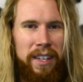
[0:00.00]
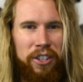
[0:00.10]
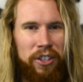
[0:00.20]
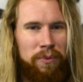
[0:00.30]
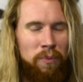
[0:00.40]

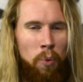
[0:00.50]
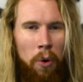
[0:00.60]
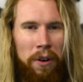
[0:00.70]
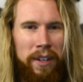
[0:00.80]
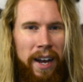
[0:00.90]
just
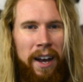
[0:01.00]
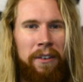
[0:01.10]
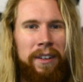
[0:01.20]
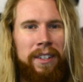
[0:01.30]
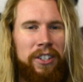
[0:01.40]
worn
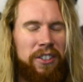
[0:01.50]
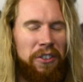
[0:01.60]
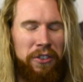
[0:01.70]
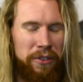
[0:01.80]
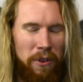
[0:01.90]
down and just
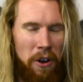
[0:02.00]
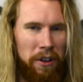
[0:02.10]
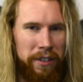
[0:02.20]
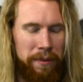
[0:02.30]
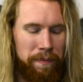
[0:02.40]
looks
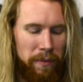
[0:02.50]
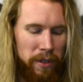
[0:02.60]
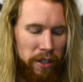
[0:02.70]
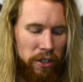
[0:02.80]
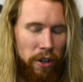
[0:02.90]
awesome.
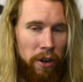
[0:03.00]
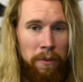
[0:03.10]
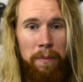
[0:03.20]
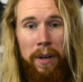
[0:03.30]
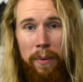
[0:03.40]

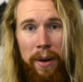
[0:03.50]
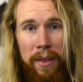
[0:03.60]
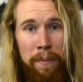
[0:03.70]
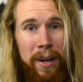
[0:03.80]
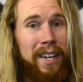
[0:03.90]
So, but anyway,
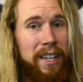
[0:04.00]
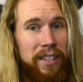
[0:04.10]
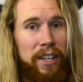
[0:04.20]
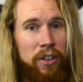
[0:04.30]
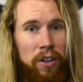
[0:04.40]
but it is
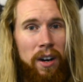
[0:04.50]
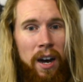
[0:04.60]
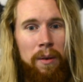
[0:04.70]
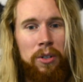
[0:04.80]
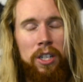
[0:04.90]
a good
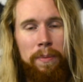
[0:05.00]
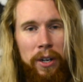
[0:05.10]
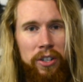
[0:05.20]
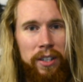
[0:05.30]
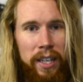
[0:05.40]
option,
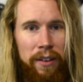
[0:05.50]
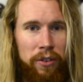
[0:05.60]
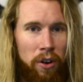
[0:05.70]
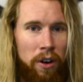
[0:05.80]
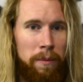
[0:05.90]
especially if
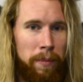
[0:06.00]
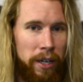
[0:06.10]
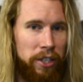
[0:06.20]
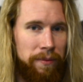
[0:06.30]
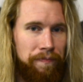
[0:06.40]
you're on a
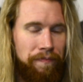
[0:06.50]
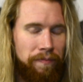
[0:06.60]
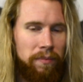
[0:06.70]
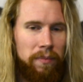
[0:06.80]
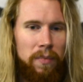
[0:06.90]
budget.
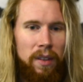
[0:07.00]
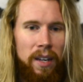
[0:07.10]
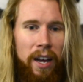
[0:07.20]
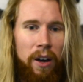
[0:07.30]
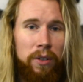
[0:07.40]

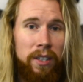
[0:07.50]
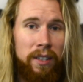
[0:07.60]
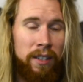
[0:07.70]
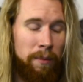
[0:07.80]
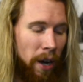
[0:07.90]
Now,
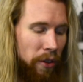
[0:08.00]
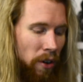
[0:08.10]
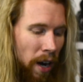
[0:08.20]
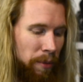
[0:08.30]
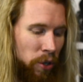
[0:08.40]
some other
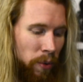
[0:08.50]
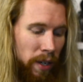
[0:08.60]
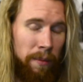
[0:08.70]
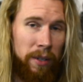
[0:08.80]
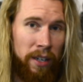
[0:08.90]
options when it
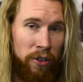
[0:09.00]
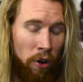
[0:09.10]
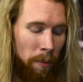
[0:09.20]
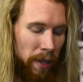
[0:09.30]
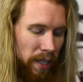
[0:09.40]
comes to
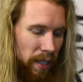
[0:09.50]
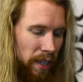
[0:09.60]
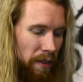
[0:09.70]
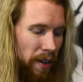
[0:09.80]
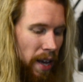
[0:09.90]
garments and
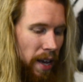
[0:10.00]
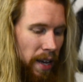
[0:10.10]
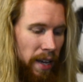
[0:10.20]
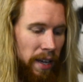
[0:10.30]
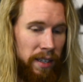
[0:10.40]
stuff
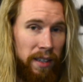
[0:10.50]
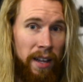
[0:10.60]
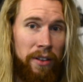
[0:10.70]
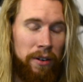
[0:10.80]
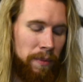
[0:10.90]
is
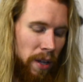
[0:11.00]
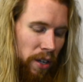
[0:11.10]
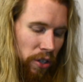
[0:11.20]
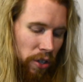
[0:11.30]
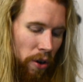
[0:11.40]
leather.
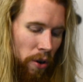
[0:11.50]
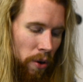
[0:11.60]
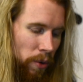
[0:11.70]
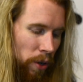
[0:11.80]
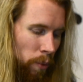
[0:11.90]

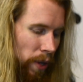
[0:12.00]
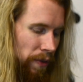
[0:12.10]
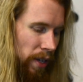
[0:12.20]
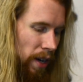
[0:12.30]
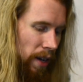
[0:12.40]
So,
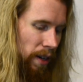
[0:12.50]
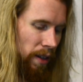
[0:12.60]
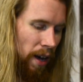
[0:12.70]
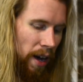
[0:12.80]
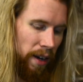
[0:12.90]
we've done a
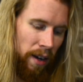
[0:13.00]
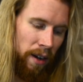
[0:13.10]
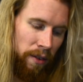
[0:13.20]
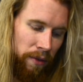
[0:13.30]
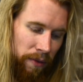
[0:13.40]
lot
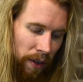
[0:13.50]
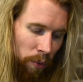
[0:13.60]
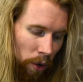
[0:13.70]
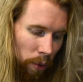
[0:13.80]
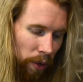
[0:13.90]
of
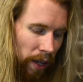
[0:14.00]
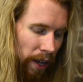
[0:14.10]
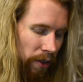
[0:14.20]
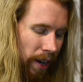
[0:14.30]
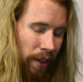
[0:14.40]
work with
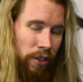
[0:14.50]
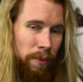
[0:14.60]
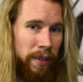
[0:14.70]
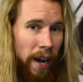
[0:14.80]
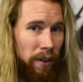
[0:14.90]
leather. Now, there's
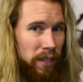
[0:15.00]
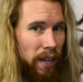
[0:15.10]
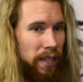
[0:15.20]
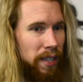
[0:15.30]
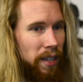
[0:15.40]
some
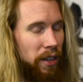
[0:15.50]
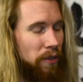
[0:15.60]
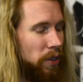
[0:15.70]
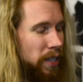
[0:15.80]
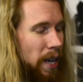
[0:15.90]
downsides to leather.
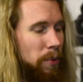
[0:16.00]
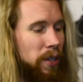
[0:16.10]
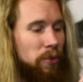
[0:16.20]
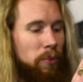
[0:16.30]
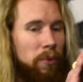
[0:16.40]
For example,
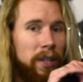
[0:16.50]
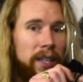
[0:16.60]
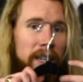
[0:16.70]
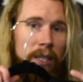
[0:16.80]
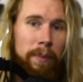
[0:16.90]
it's
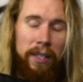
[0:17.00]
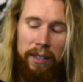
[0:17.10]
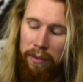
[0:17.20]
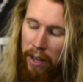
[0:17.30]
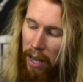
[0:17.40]
really
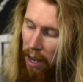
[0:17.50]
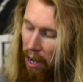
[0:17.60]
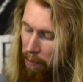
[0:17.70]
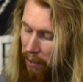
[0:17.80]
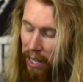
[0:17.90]
expensive.
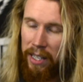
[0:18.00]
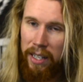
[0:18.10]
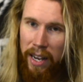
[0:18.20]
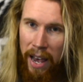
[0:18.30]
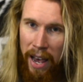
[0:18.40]
This
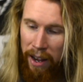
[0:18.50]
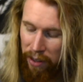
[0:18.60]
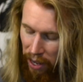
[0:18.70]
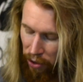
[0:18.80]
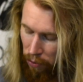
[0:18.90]
is a
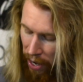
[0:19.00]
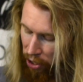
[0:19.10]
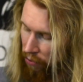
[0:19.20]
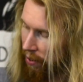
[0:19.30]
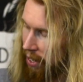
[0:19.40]
leather
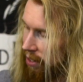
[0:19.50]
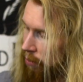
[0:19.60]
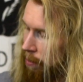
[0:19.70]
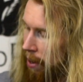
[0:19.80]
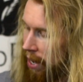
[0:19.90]
ranger vest that
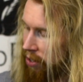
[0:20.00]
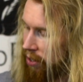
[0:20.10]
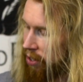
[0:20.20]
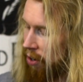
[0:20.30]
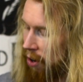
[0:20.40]
we made. So
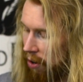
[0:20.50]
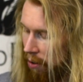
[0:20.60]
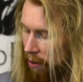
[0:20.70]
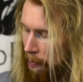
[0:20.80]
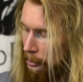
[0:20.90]
this is
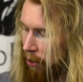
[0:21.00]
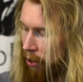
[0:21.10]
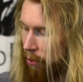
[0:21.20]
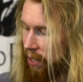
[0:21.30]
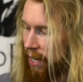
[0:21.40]
all
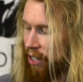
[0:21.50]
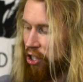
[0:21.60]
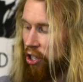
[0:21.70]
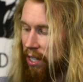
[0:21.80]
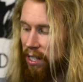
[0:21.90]
goat skin.
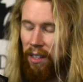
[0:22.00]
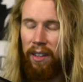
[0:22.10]
Just the